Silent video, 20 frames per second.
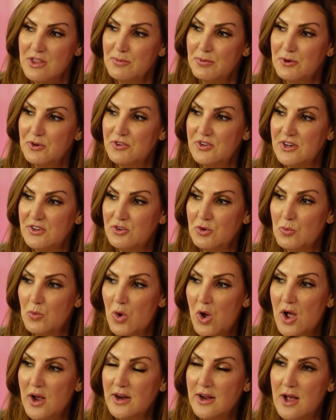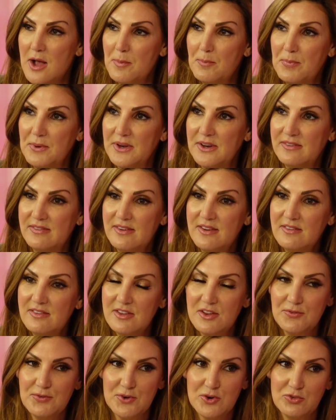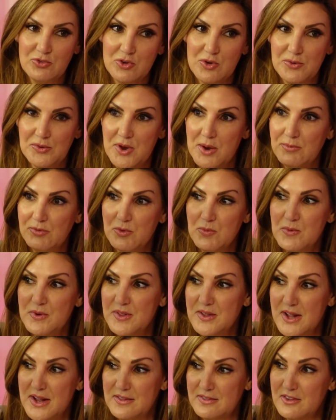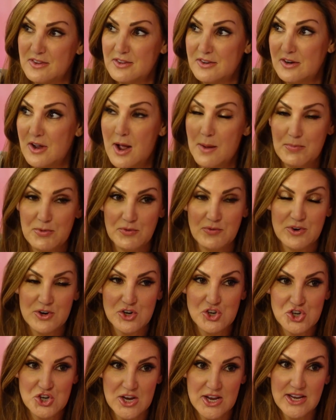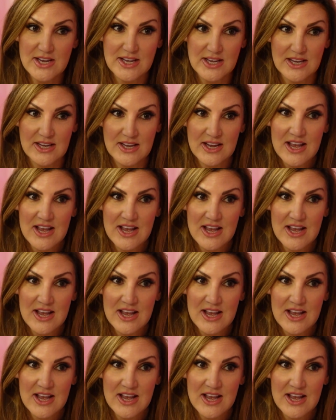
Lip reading: the person has to walk up, and it's easy the first couple times. And when they get to the top, they're very shaky,